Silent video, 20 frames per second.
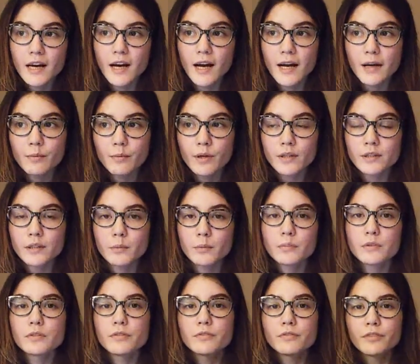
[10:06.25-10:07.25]
I want them
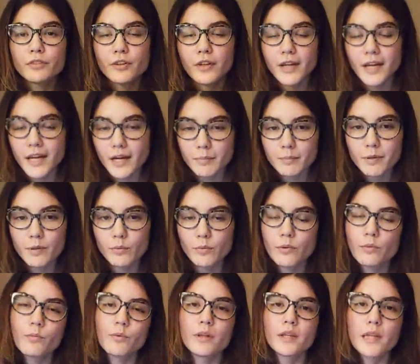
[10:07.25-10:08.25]
to feel happy
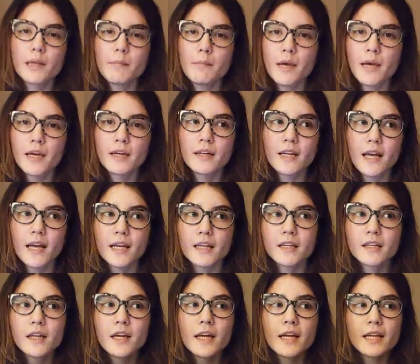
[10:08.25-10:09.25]
with what they made and
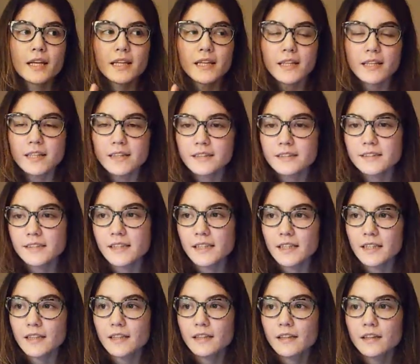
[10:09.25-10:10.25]

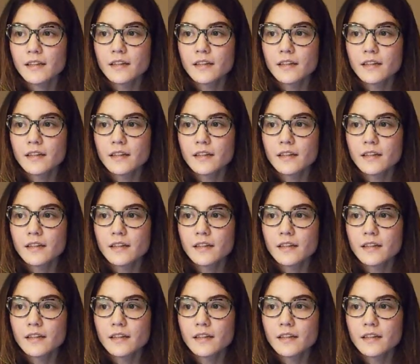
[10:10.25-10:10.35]
easy